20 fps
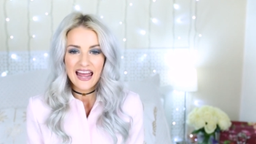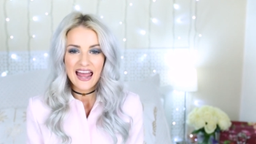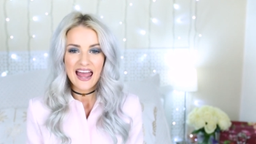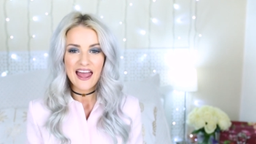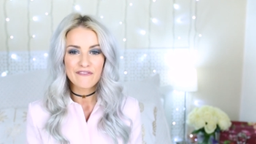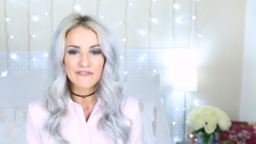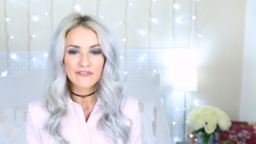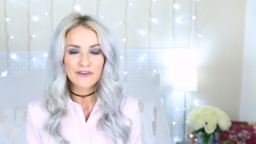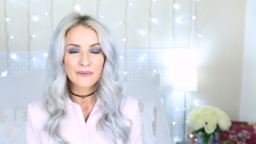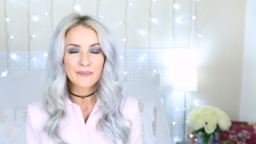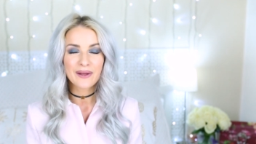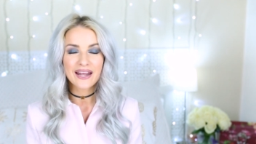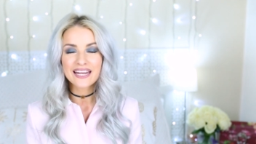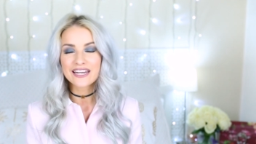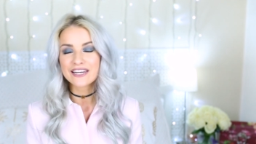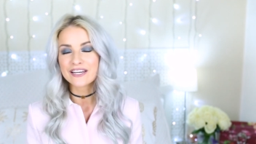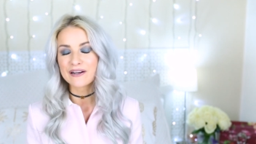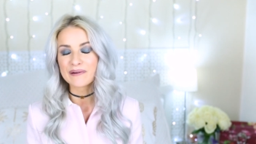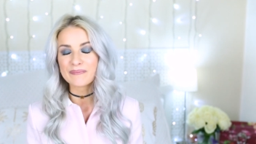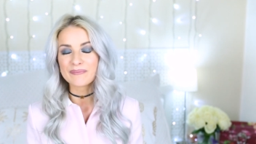every
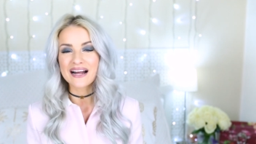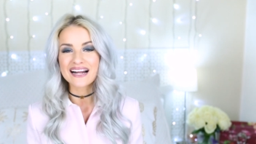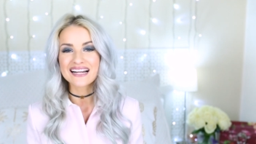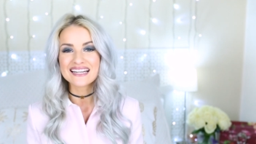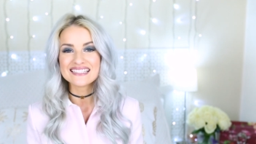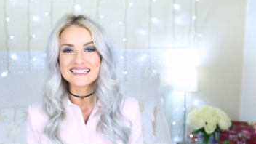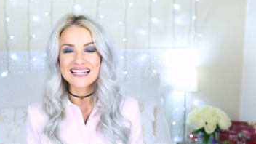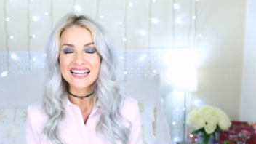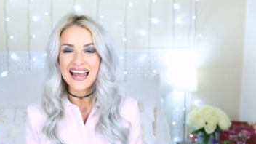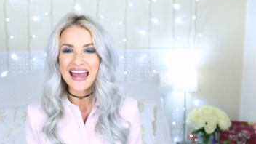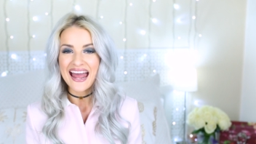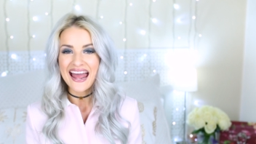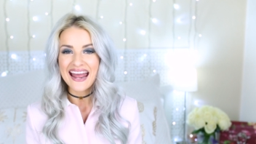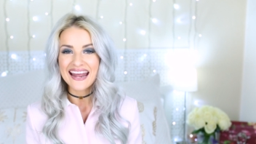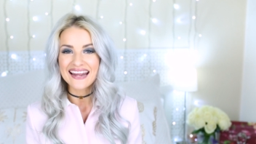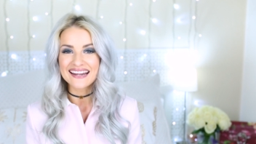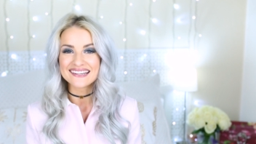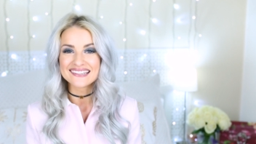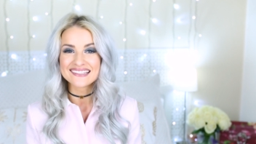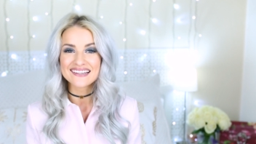week you come back and say
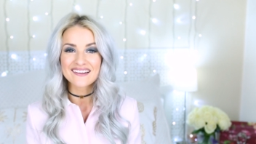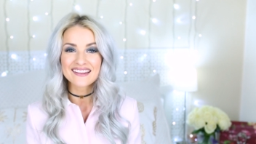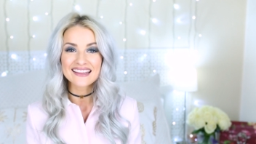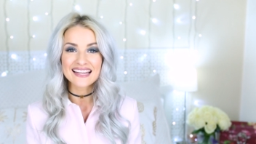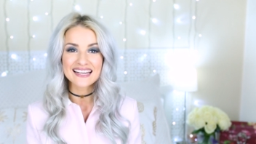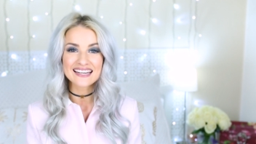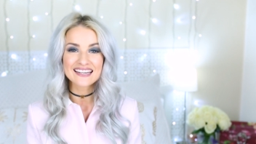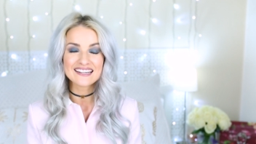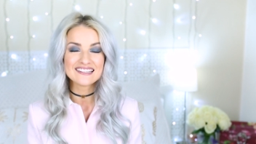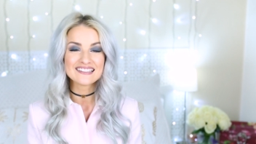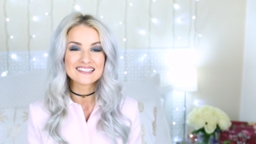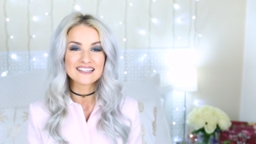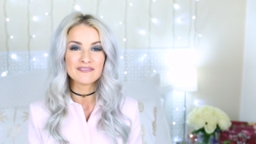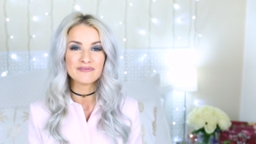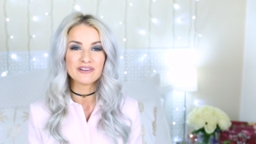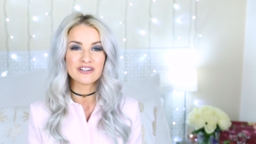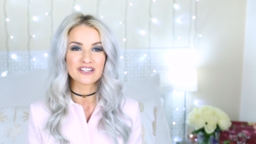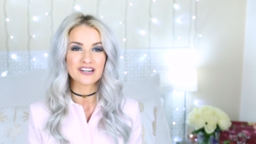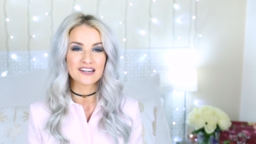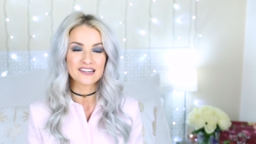hey, so thank you so
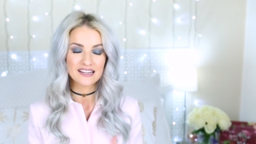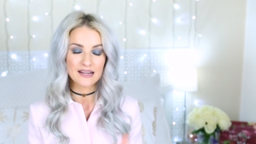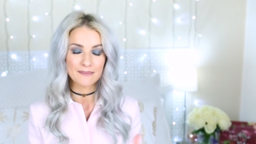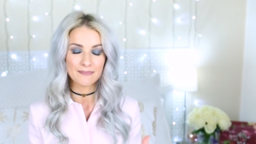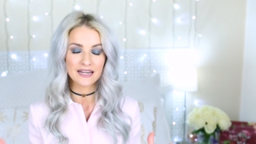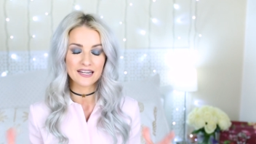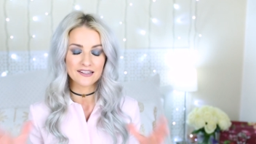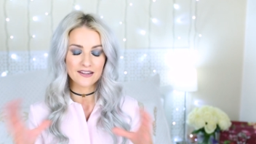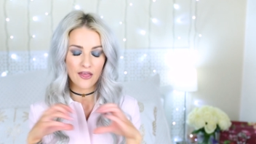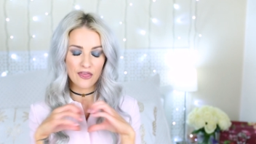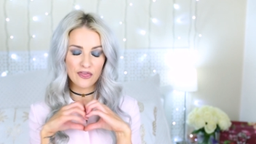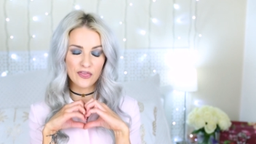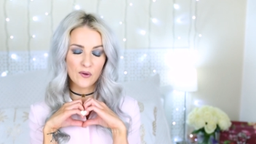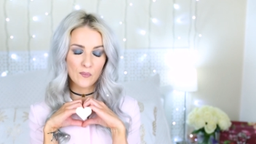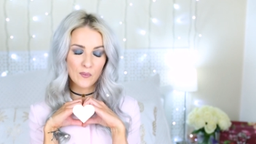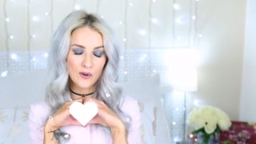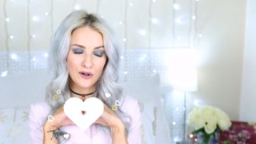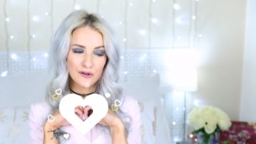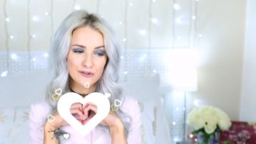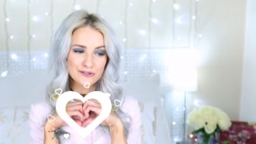much, honestly it means
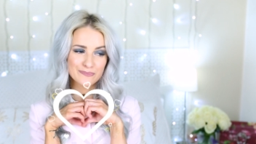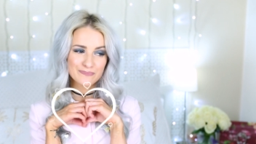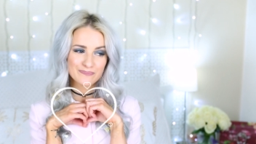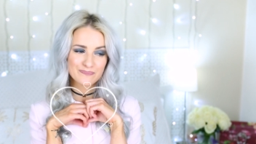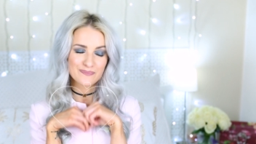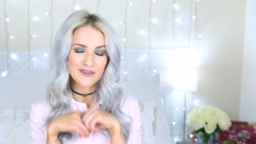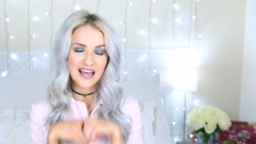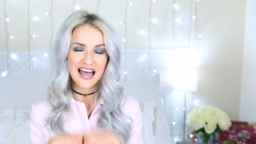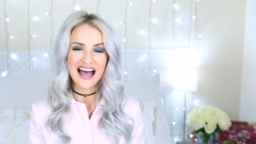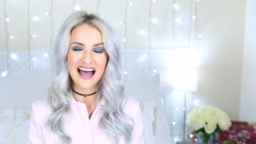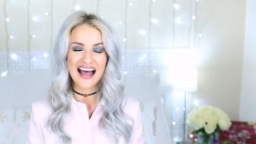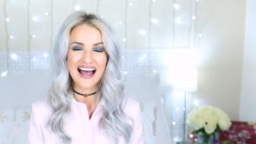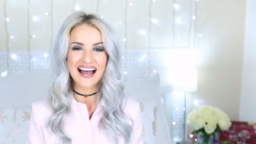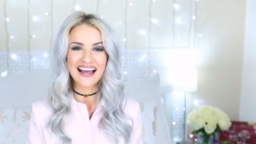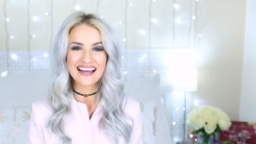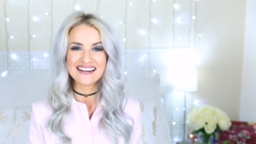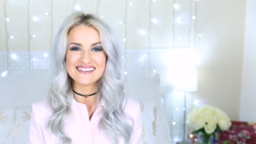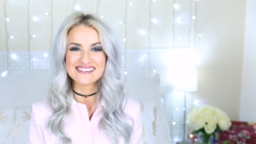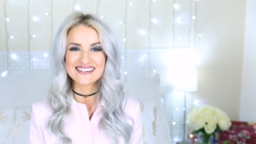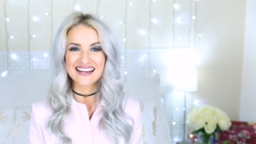the world,
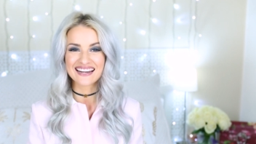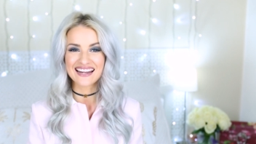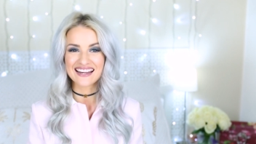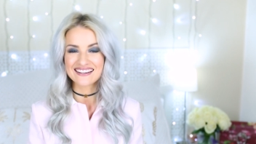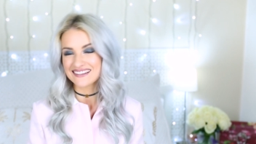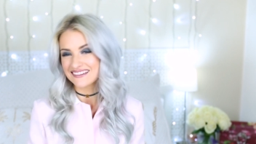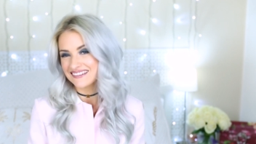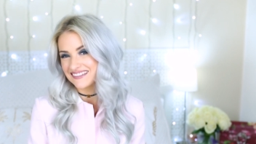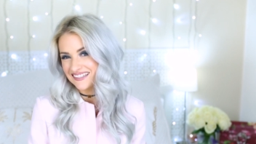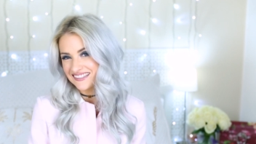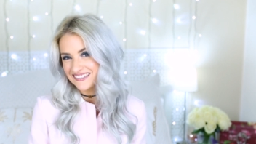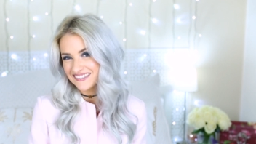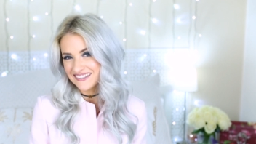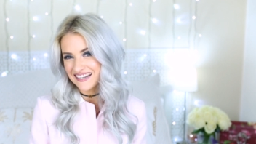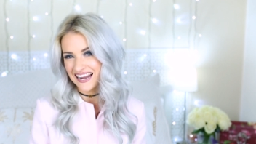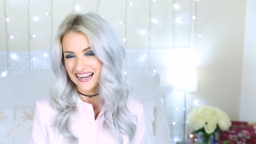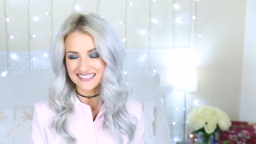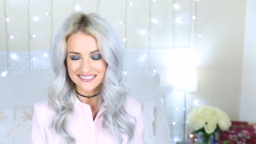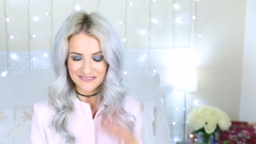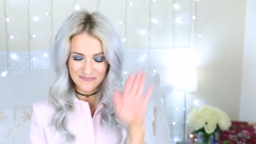and I guess I'll see you soon
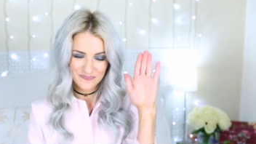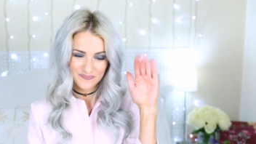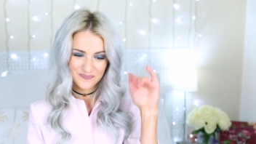guys,